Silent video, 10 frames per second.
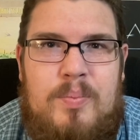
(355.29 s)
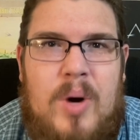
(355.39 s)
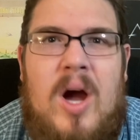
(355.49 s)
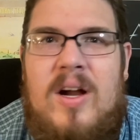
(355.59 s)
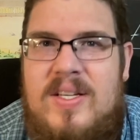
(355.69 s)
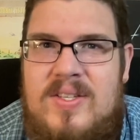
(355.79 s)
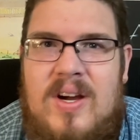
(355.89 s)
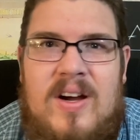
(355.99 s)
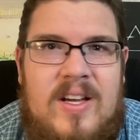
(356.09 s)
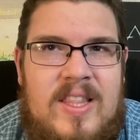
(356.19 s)
prog
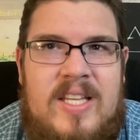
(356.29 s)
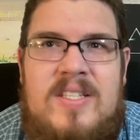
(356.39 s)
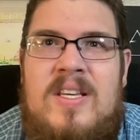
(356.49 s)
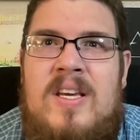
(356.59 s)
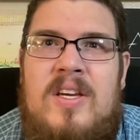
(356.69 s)
song that